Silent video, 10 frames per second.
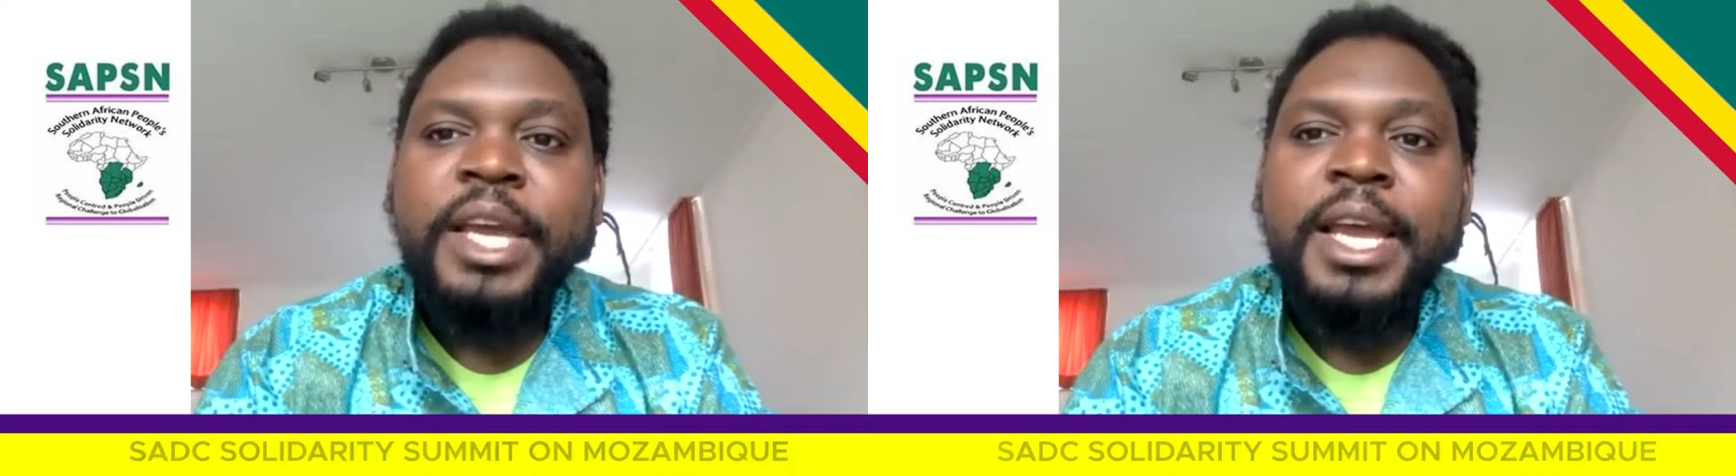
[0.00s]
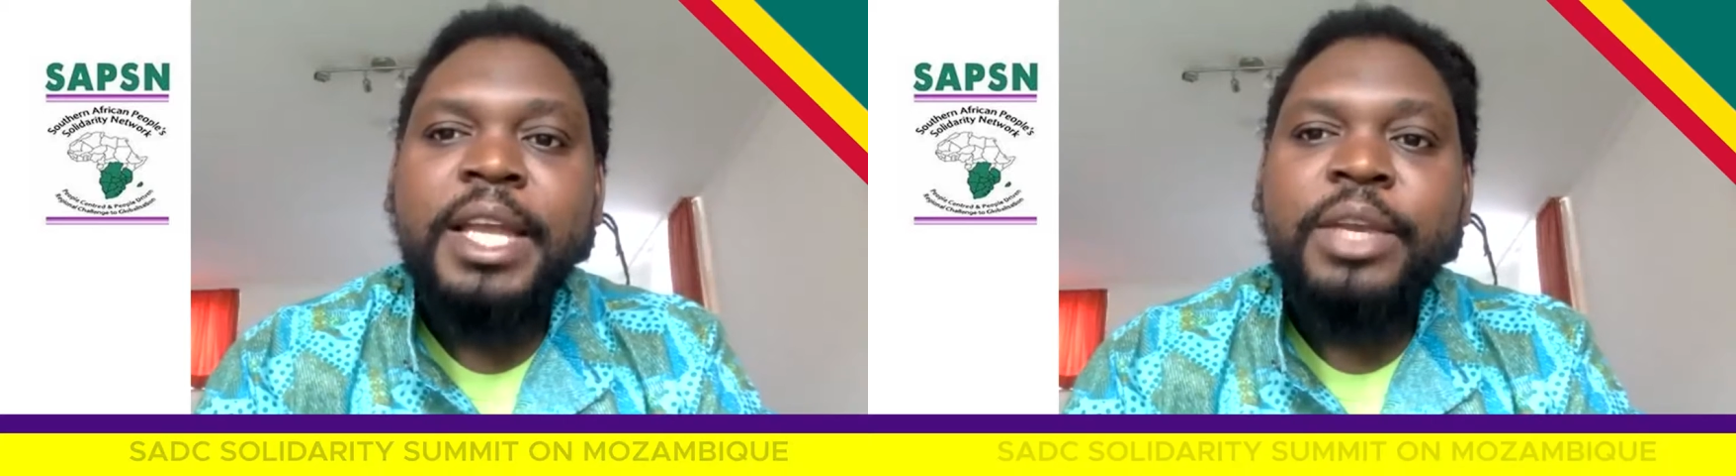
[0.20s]

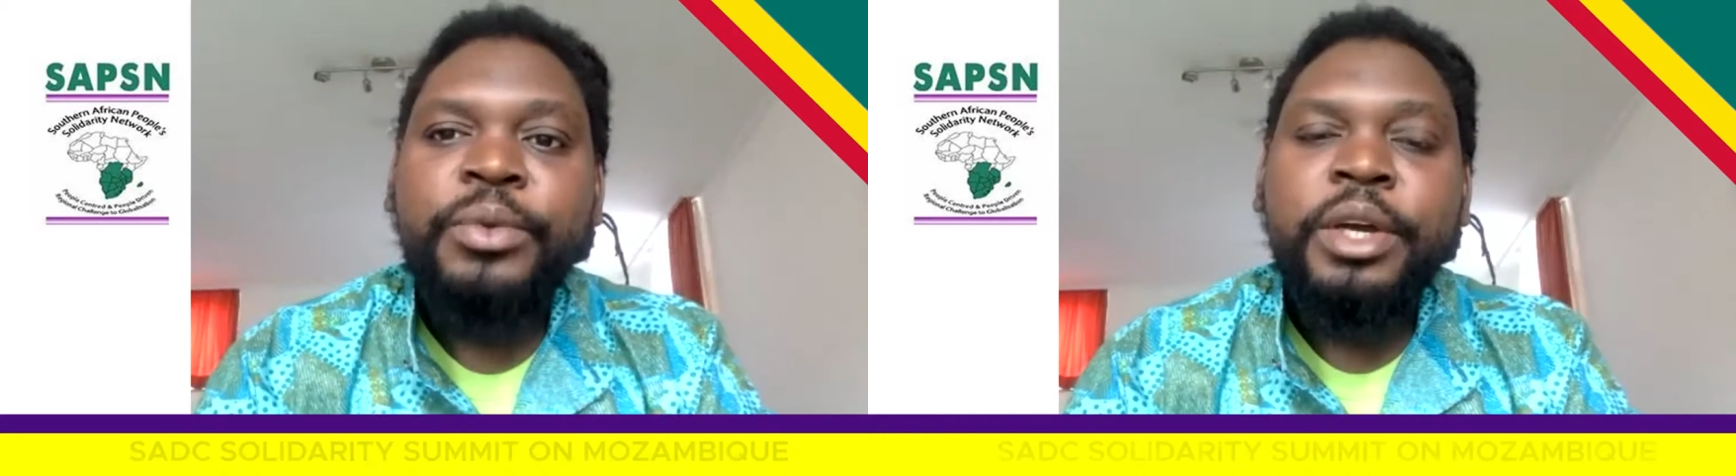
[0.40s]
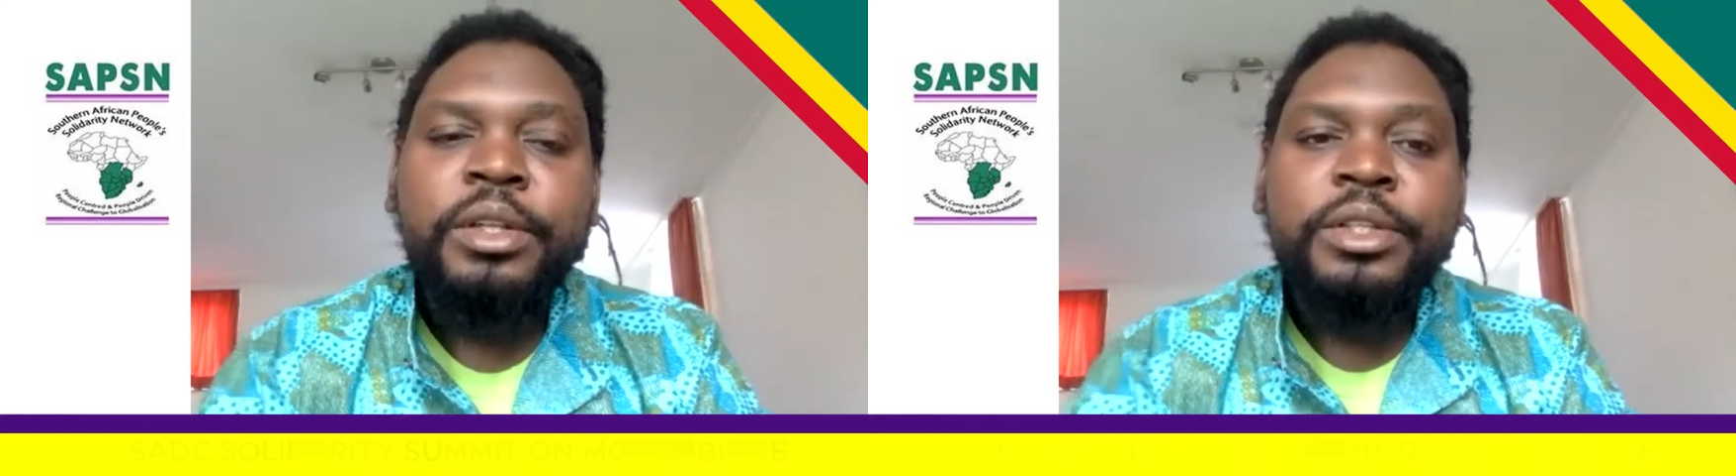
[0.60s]
And
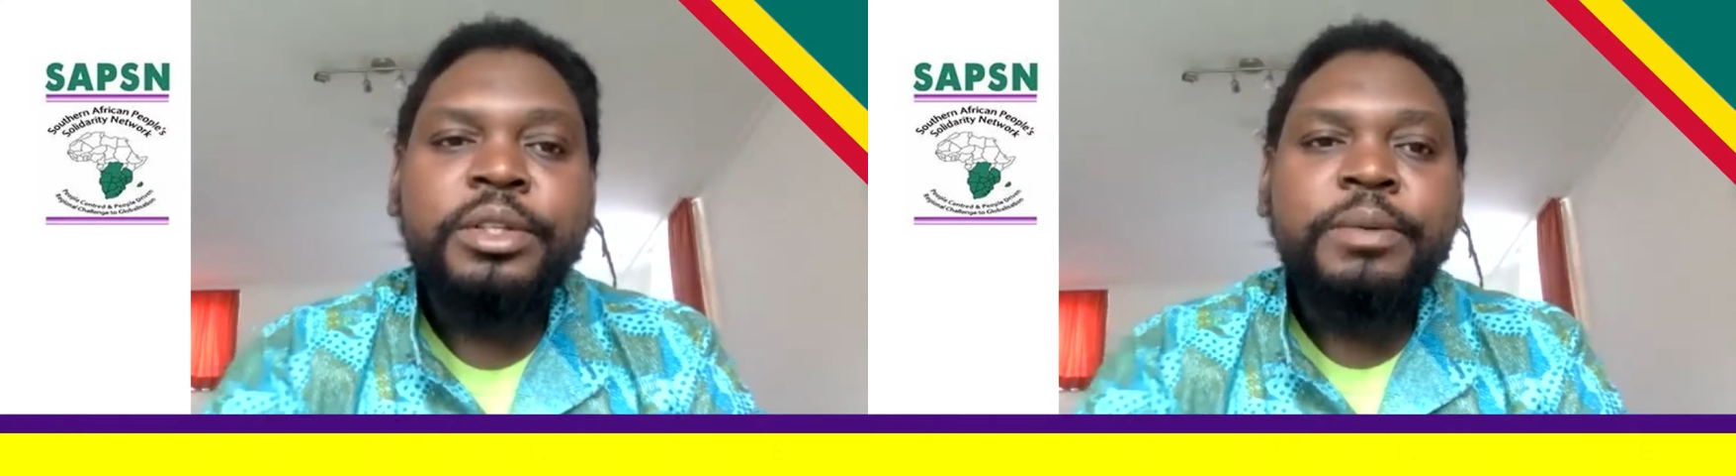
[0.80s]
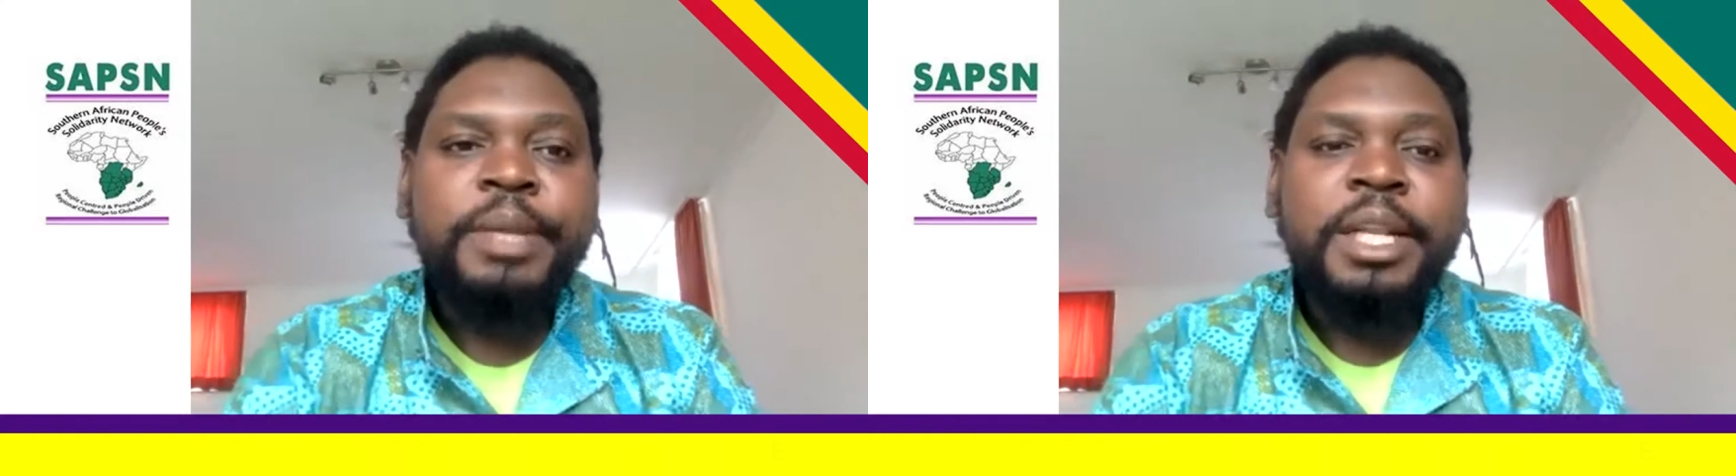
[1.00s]
we
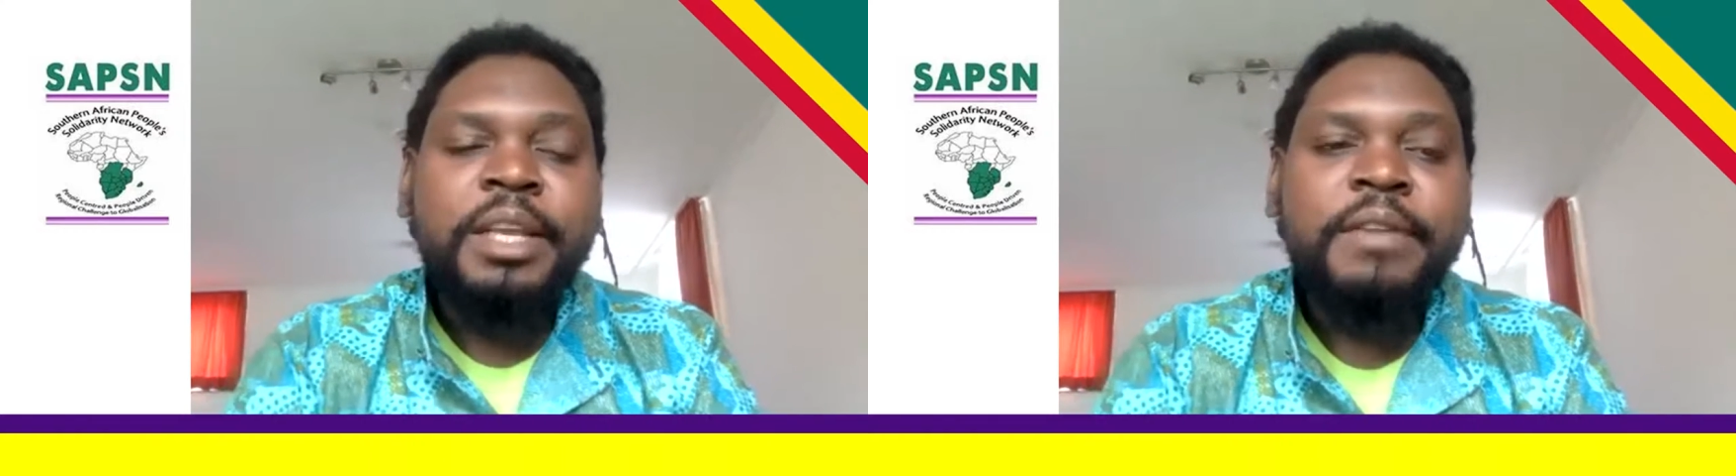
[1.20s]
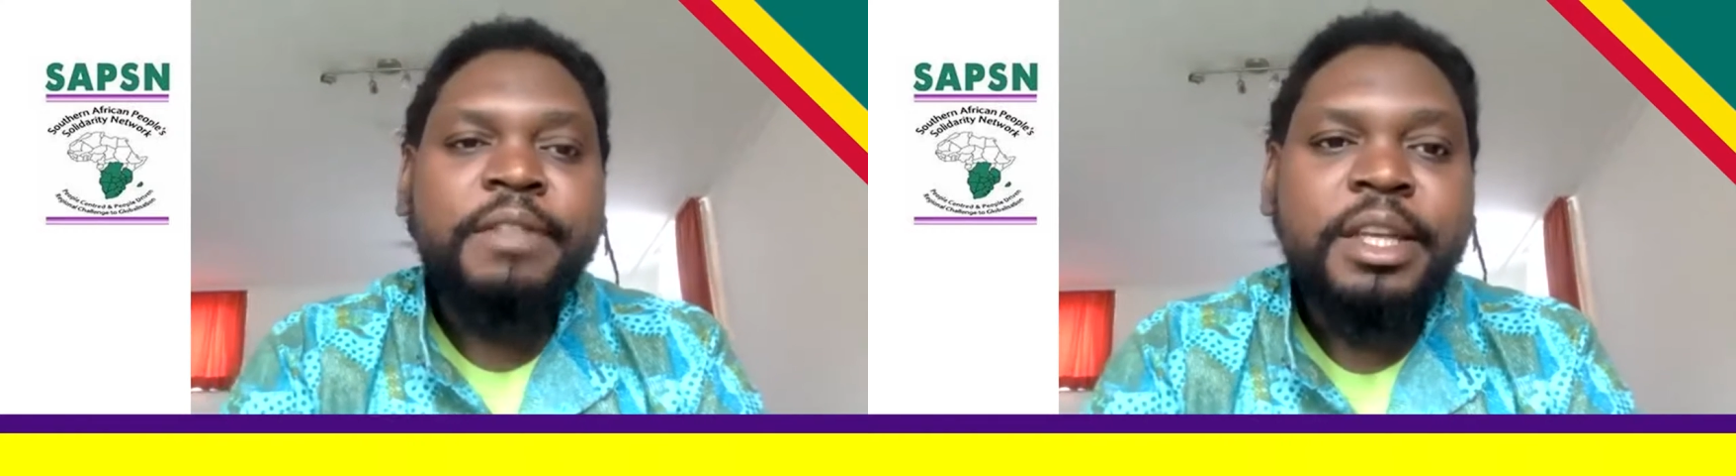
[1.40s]
also
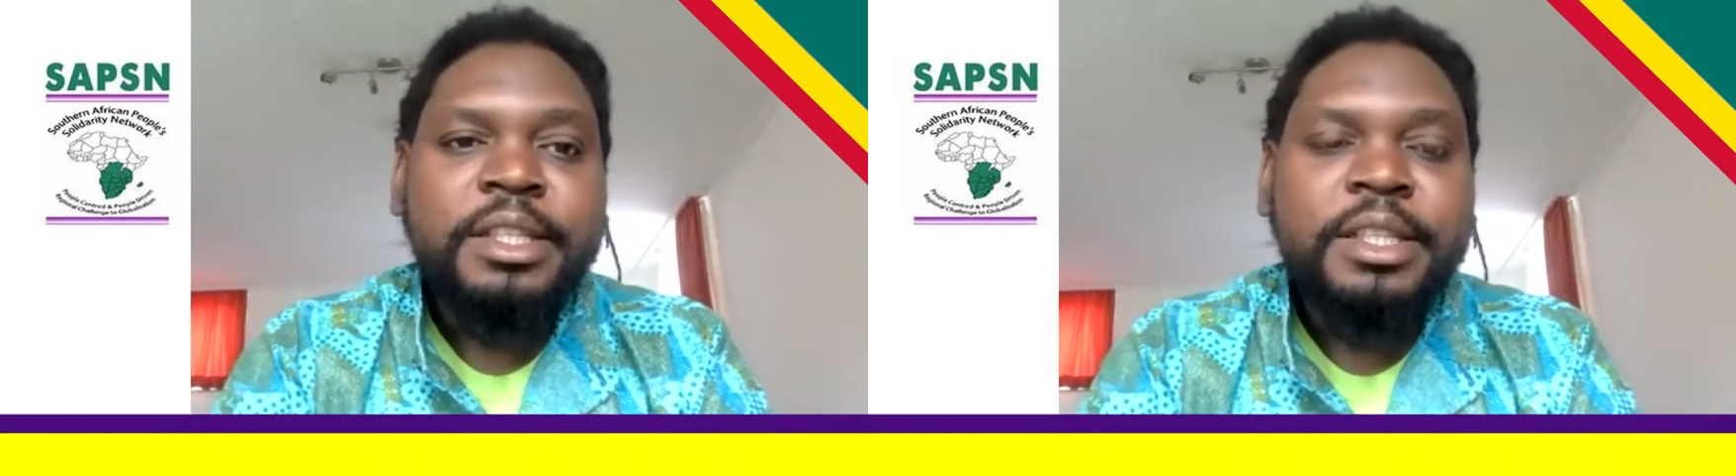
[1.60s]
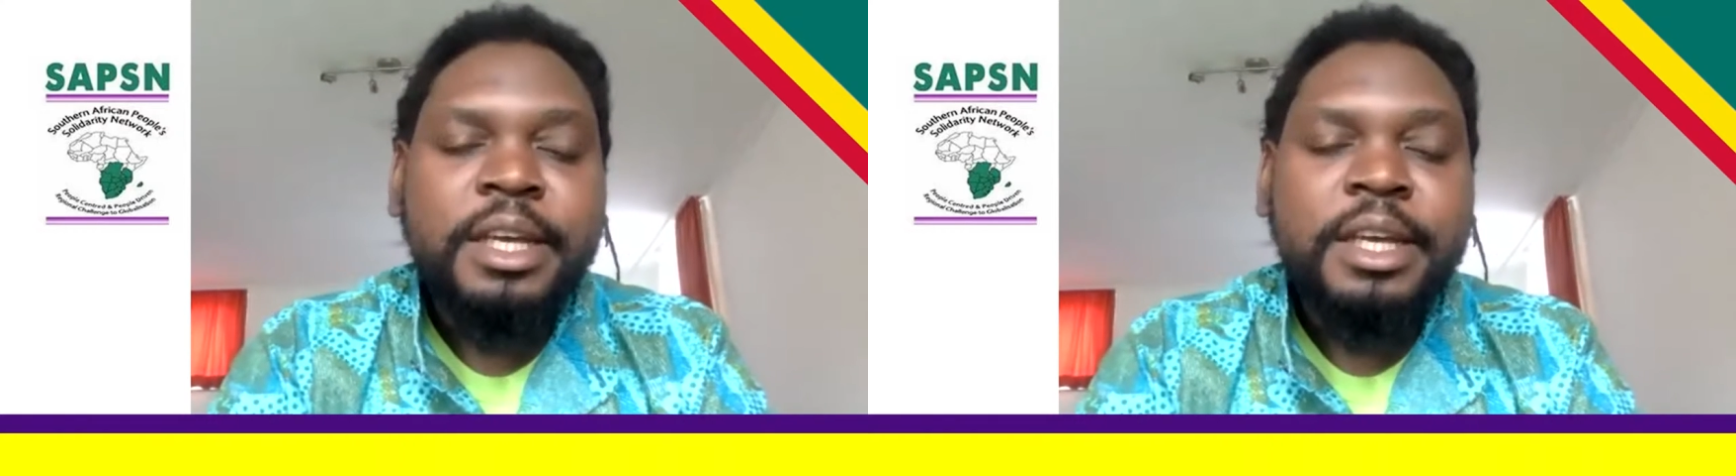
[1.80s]
believe that